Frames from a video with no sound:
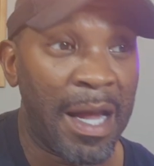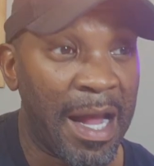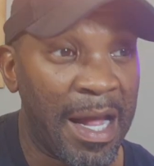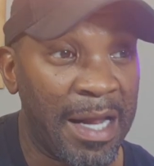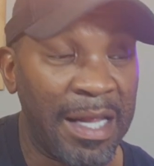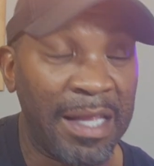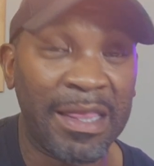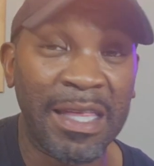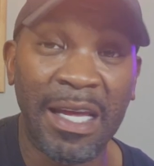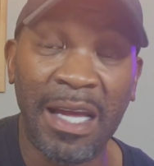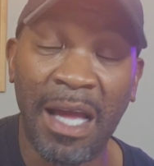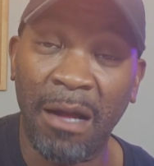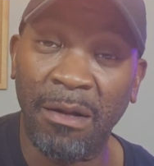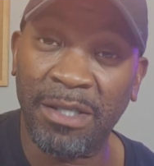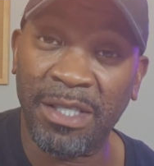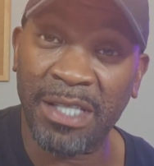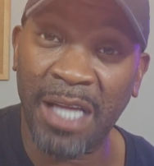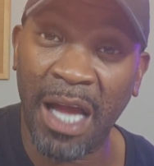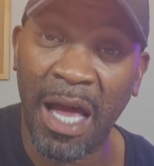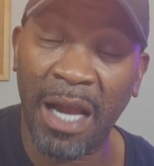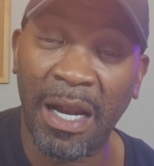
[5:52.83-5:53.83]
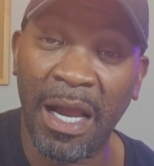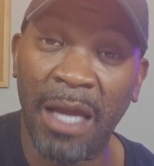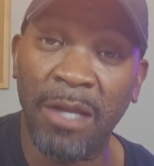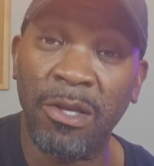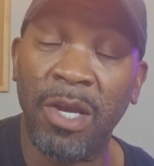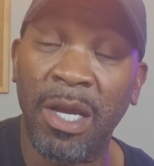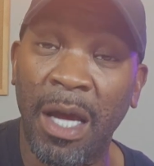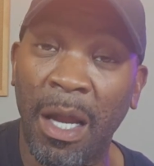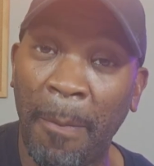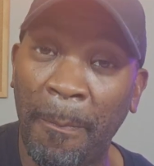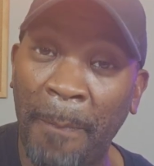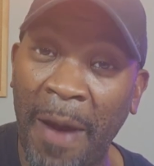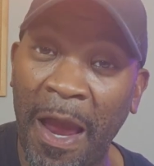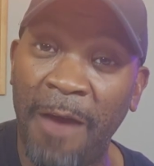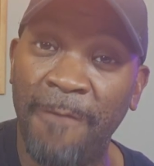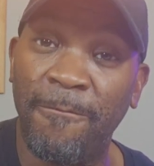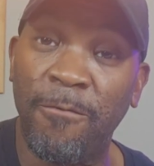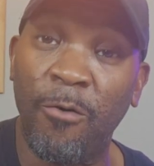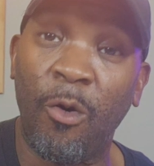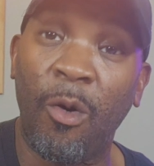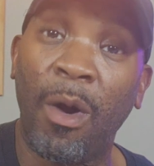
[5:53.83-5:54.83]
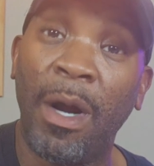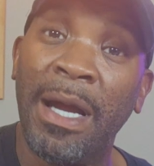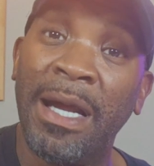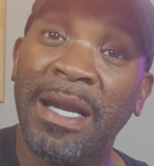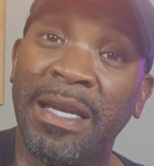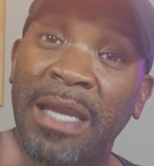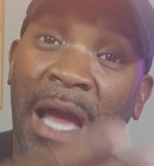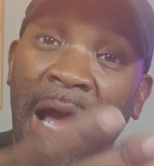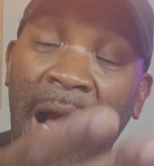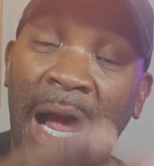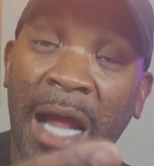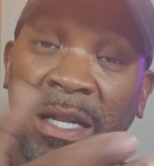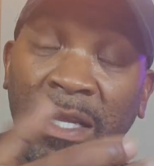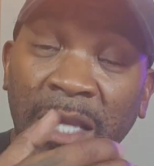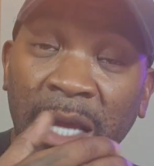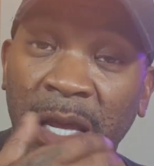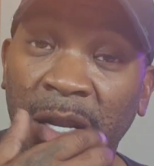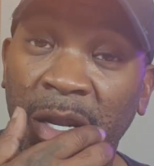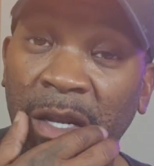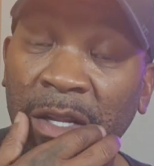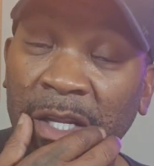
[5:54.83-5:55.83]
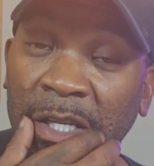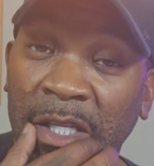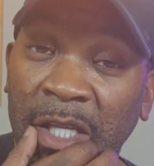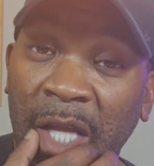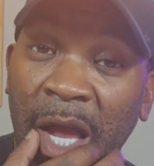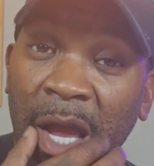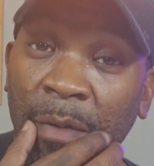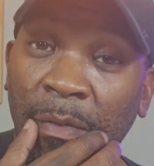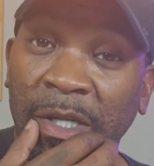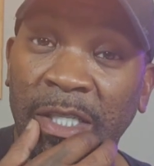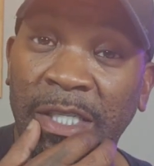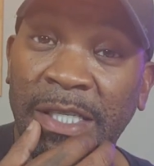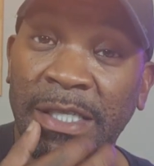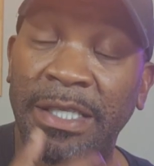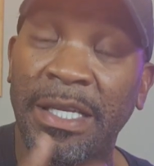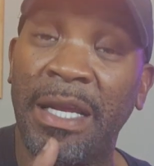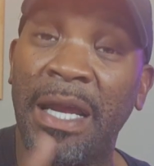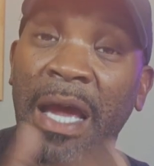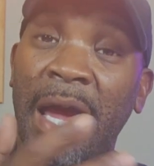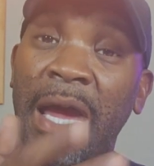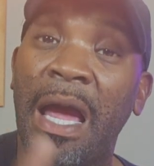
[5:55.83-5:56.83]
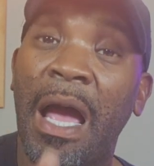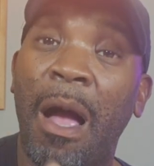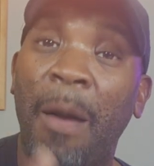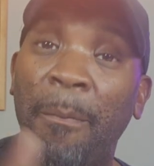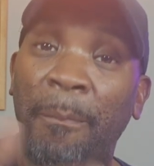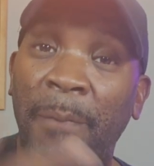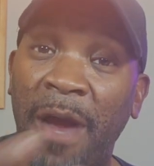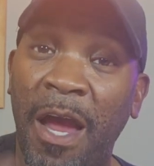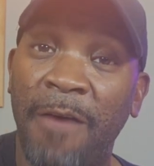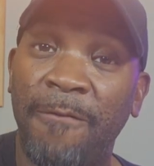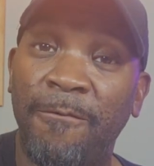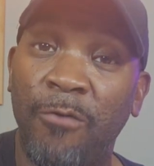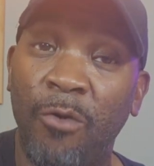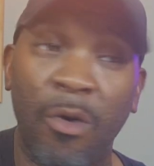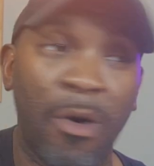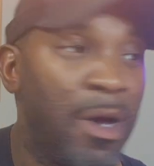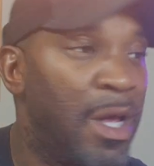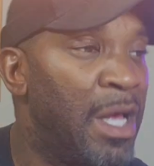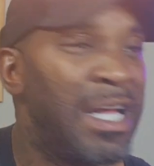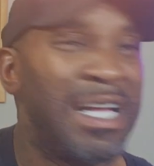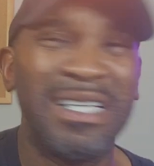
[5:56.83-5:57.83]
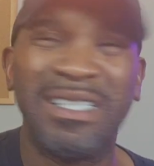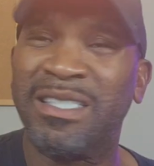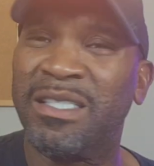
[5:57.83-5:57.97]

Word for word: Anything outside of that, you got to pay for. Now, I did understand when she said, hey, I'll pay for it.